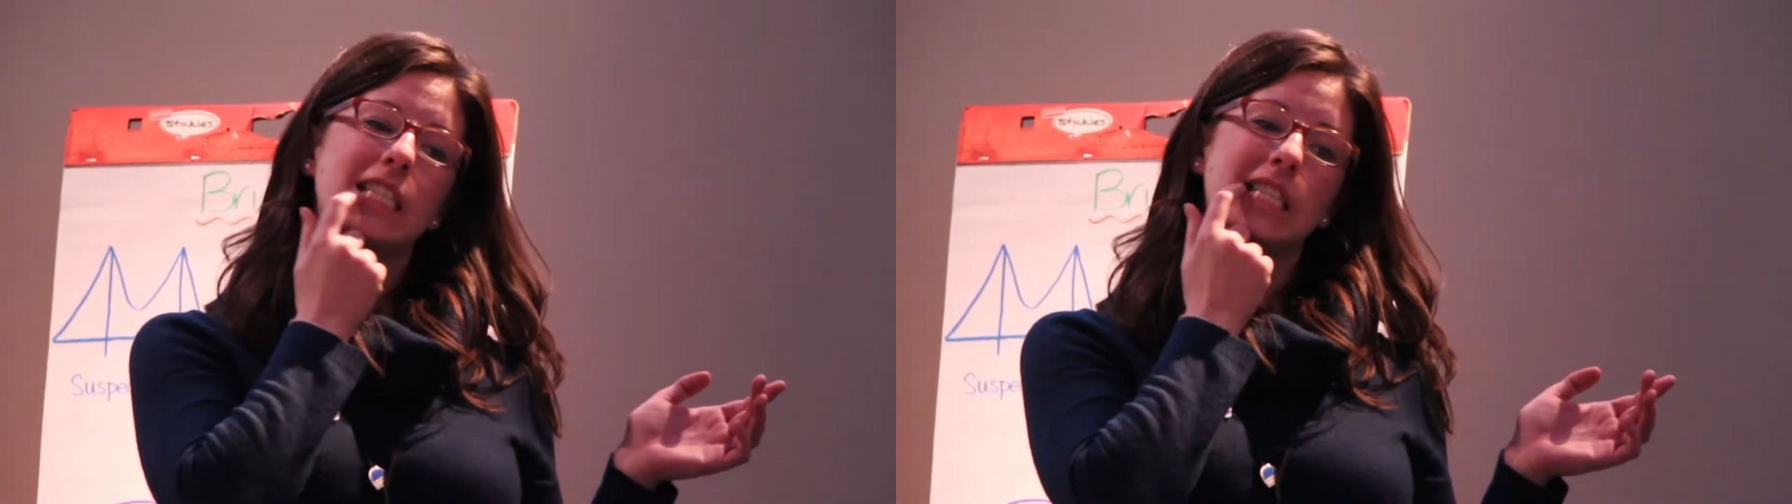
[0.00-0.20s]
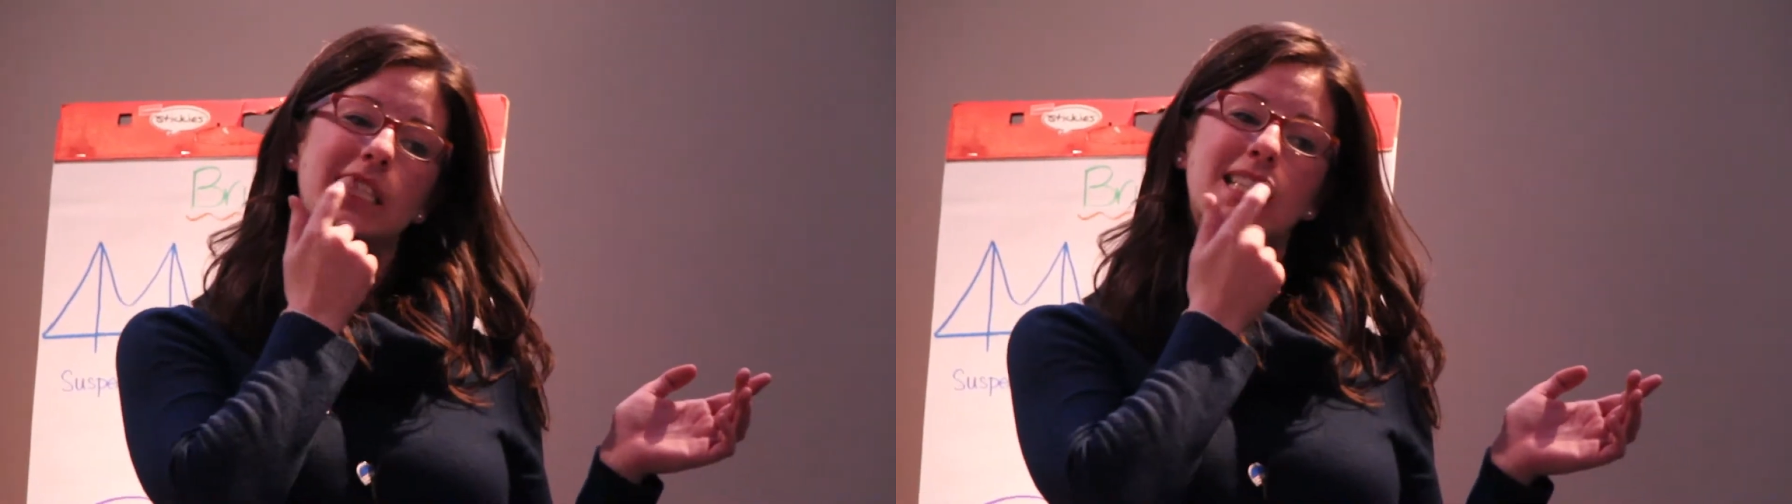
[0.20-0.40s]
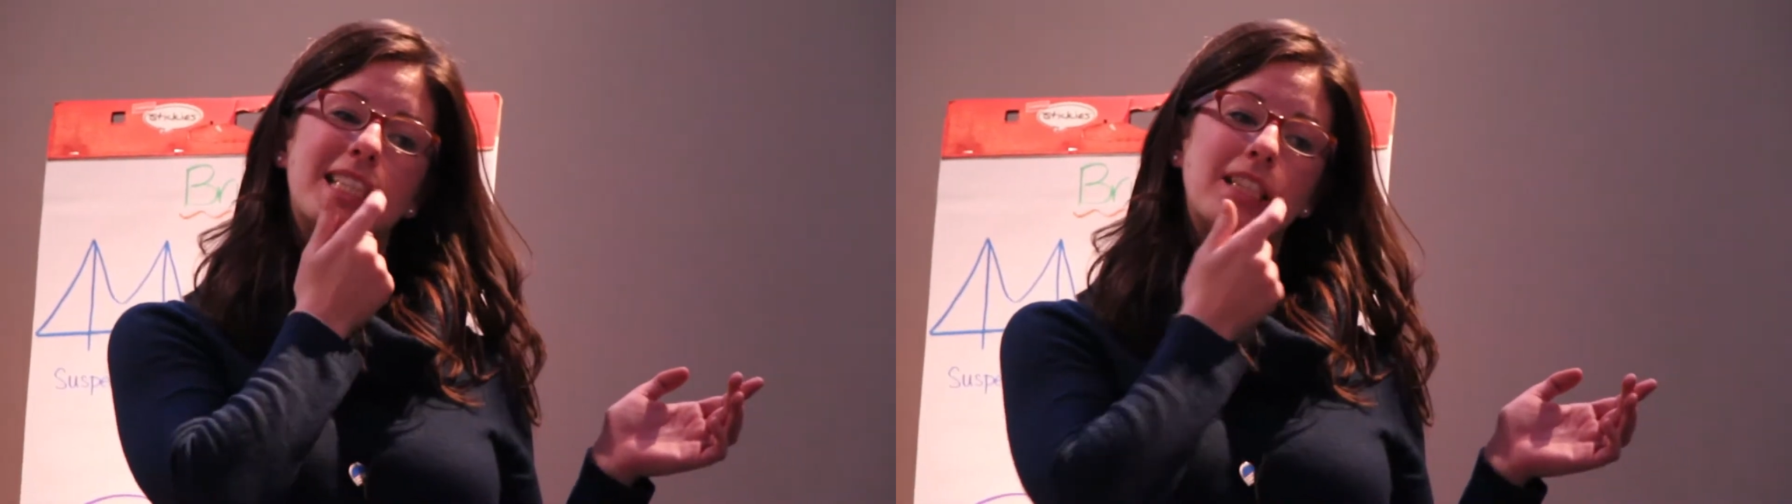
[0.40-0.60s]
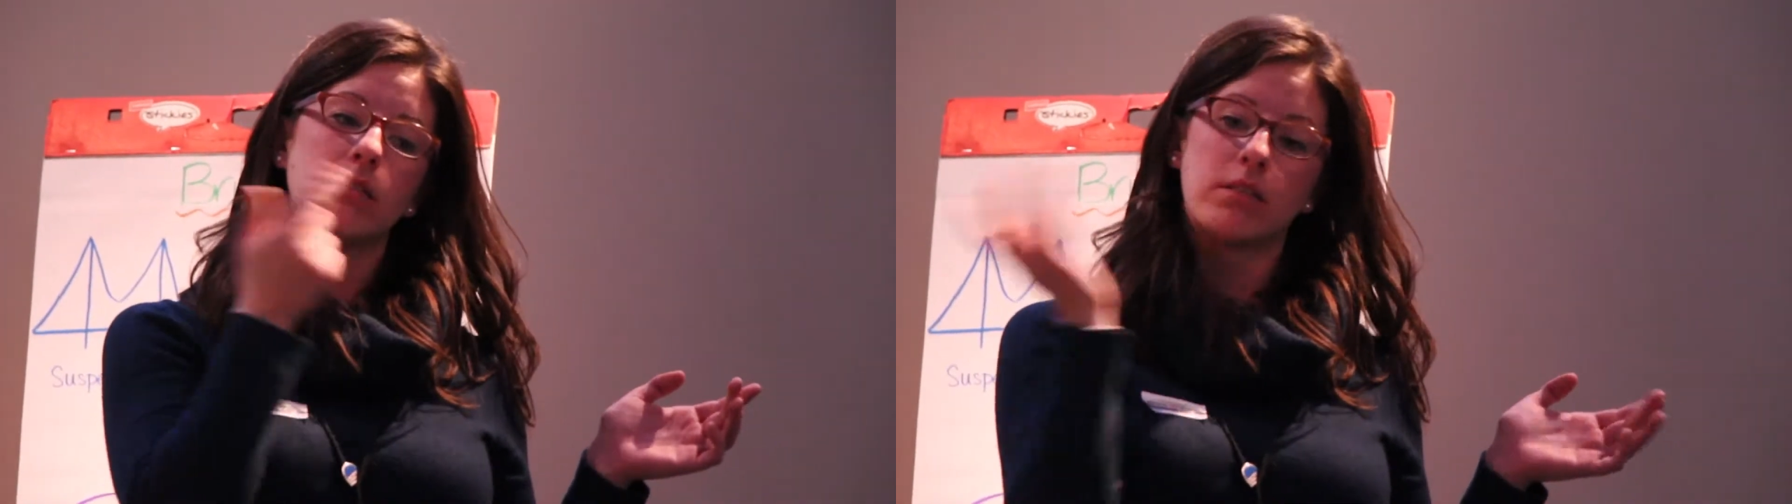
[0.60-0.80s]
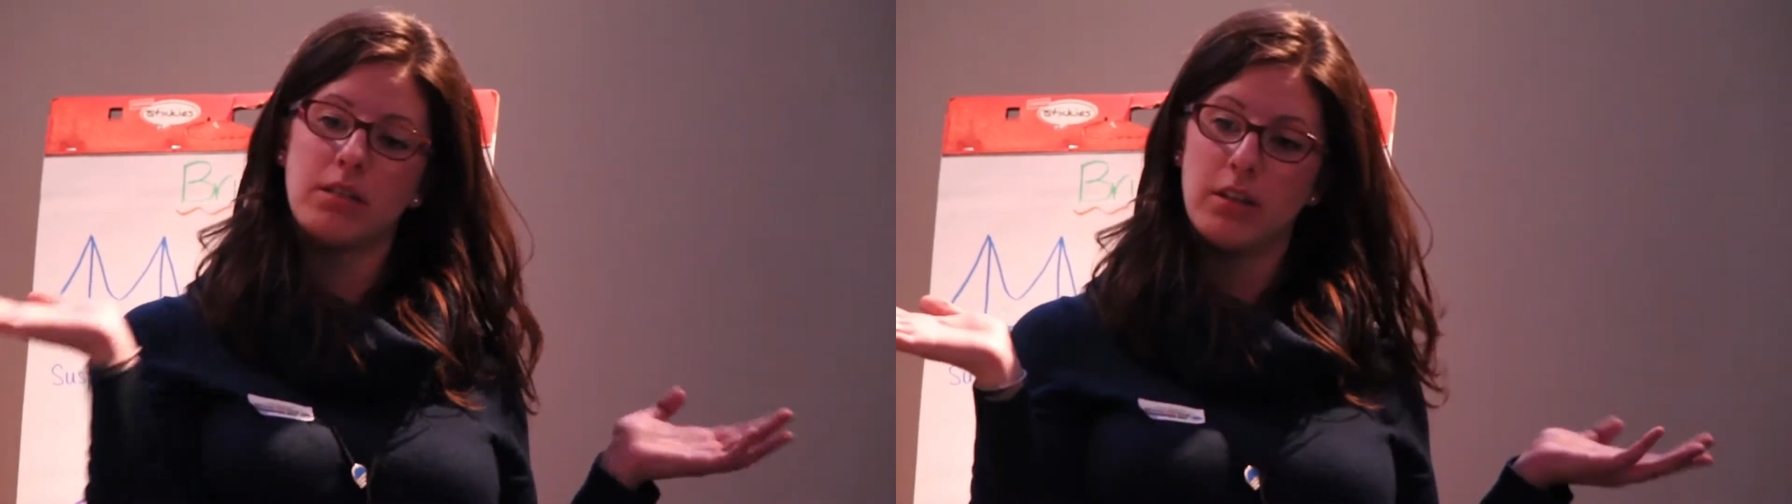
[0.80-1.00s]
That'd be
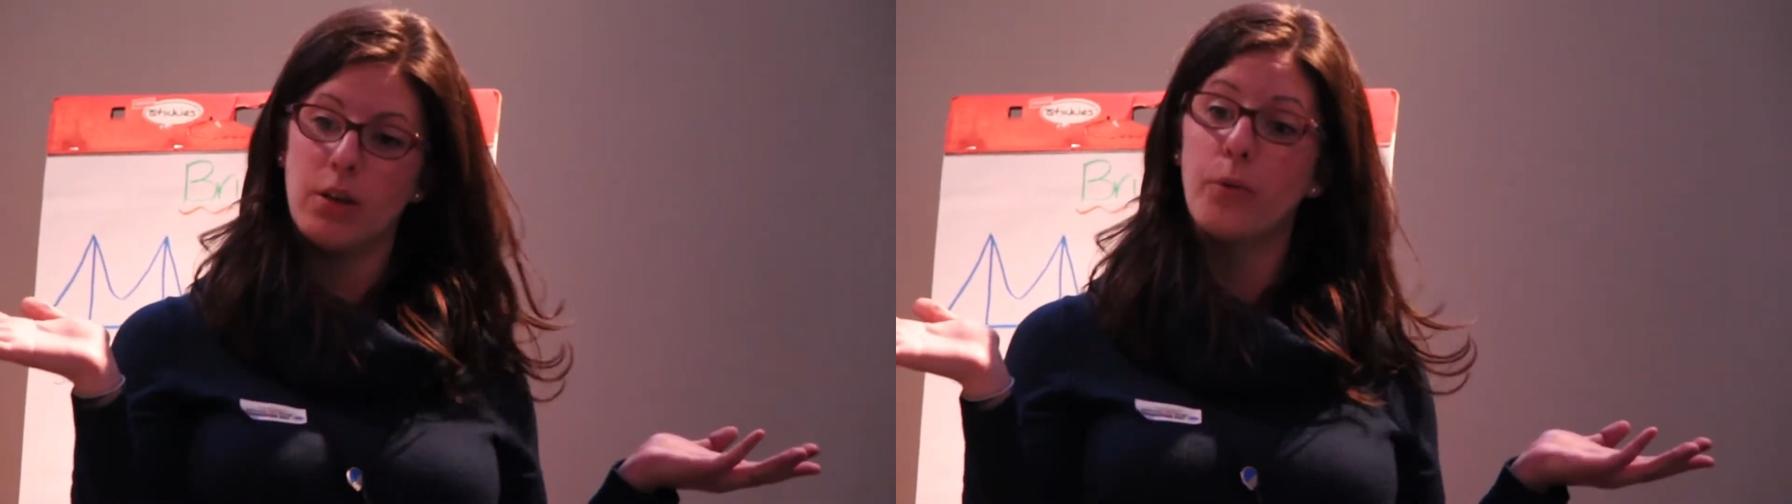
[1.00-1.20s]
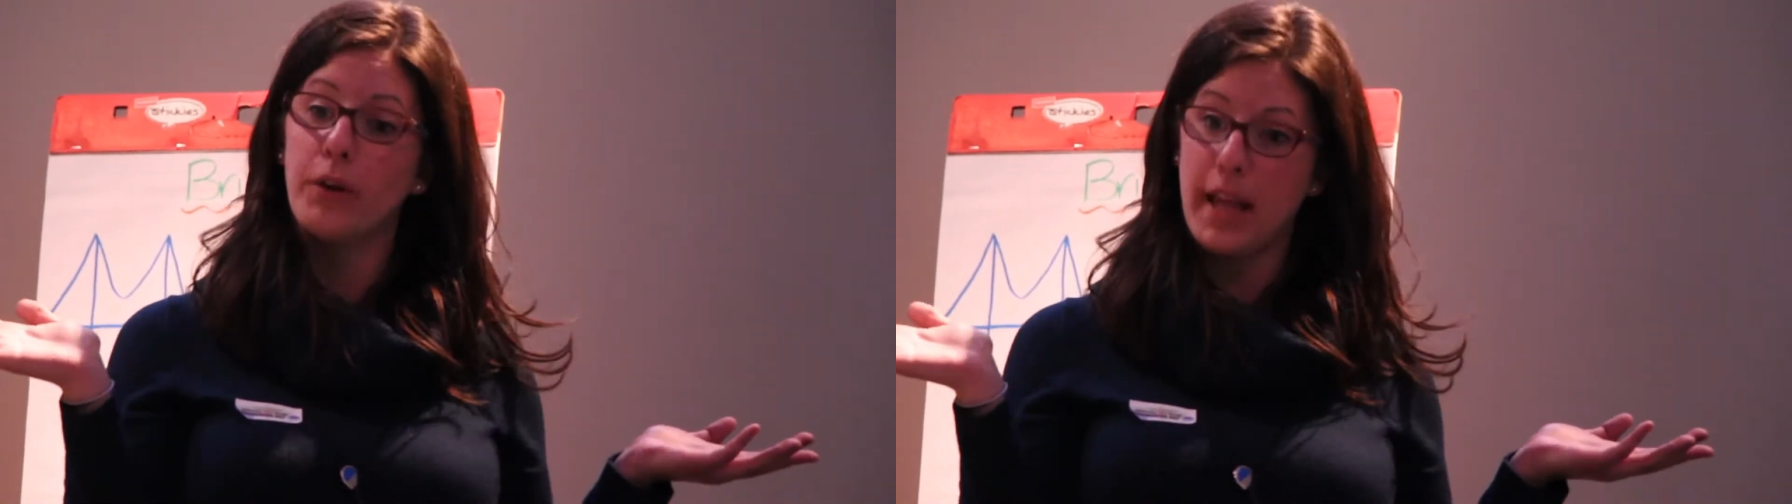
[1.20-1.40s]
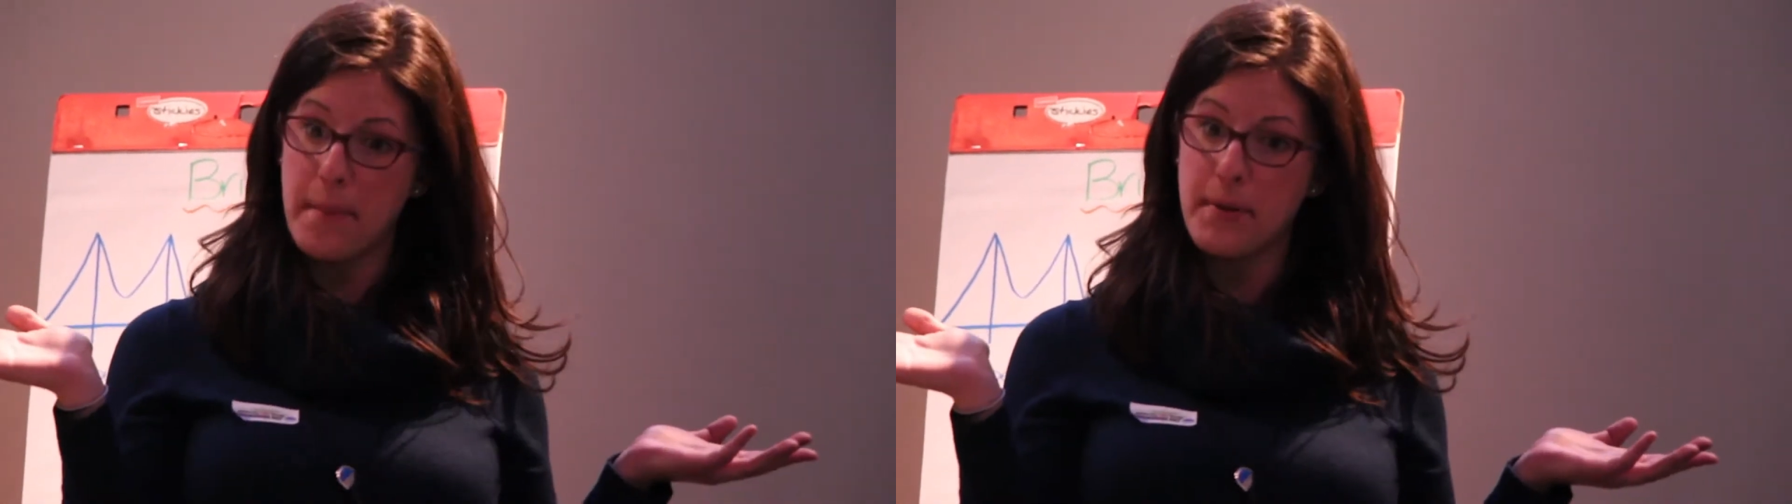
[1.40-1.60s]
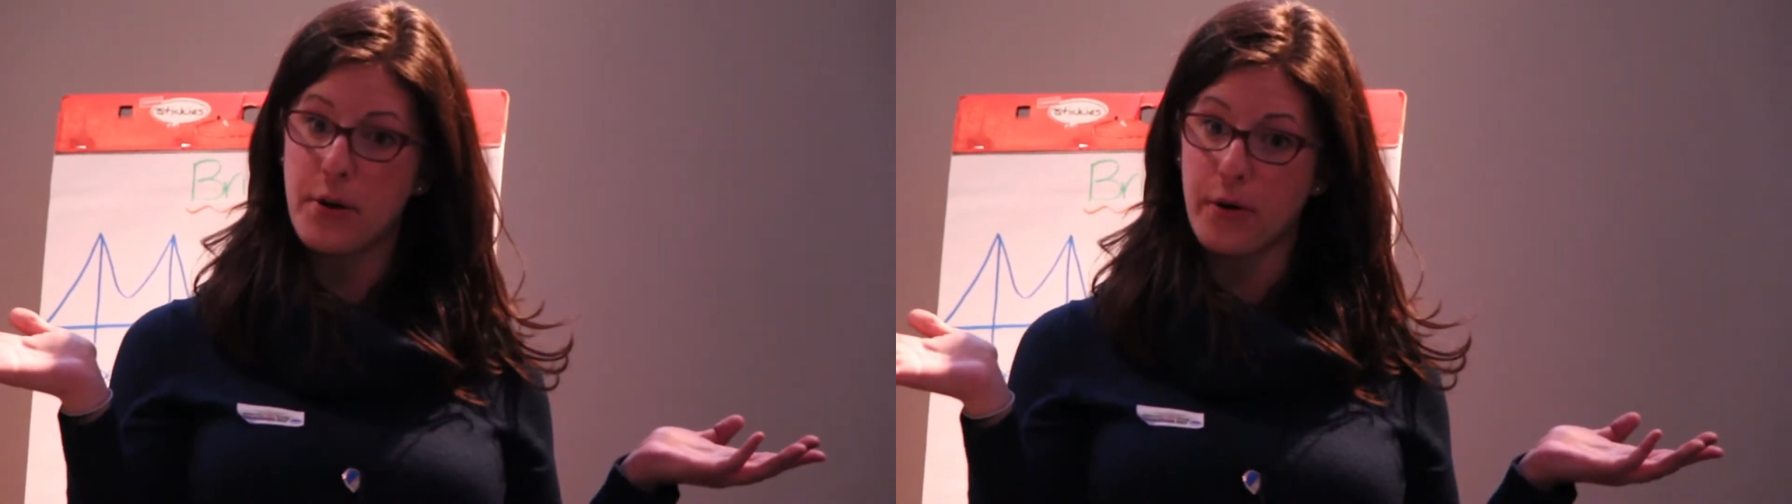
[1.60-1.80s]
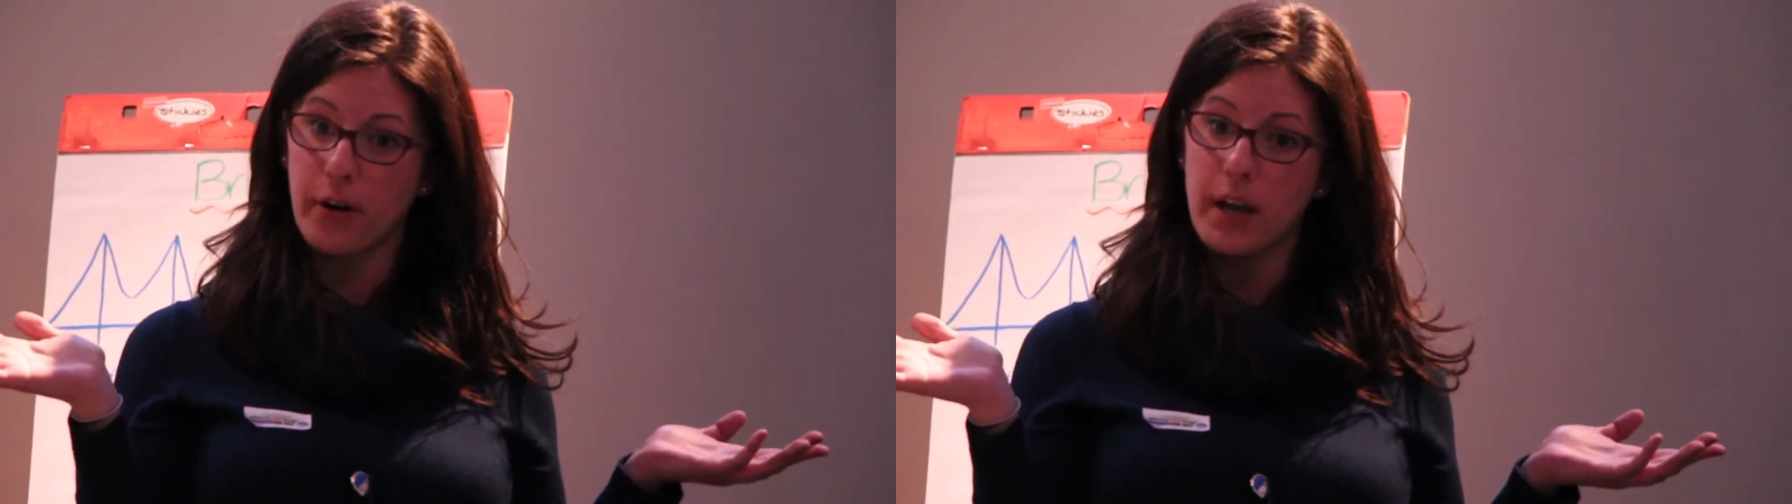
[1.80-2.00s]
cool. Wouldn't that be
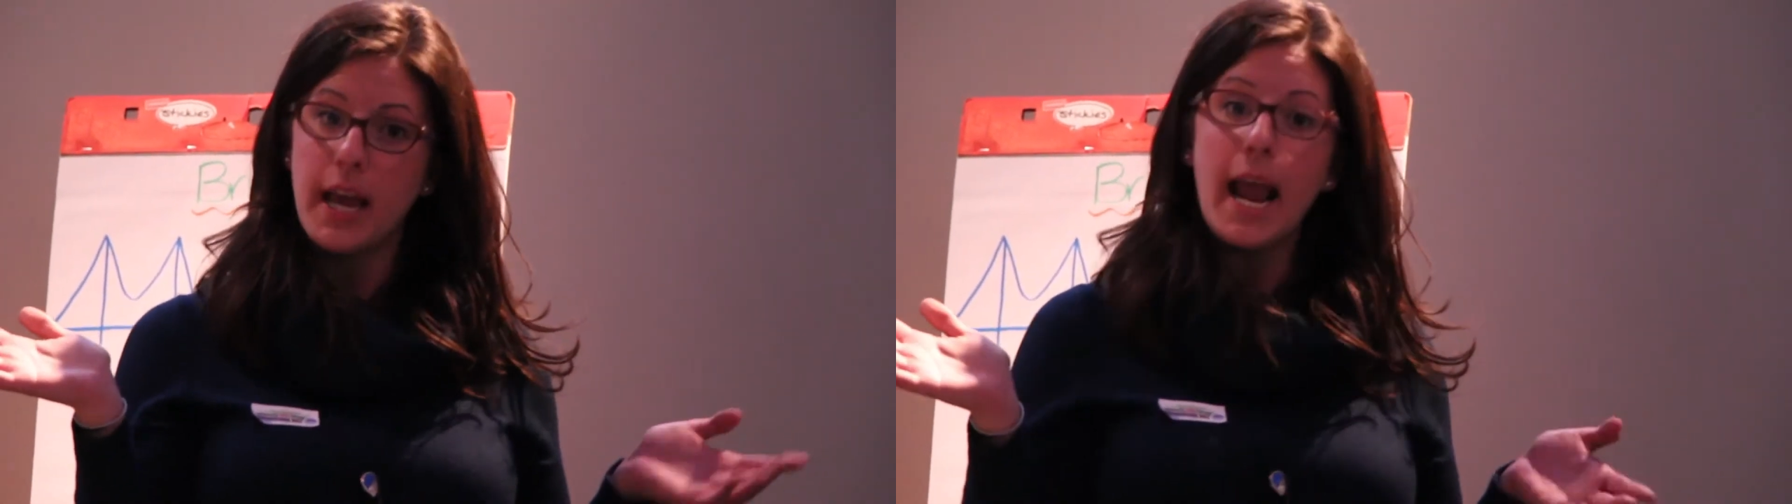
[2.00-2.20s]
cool?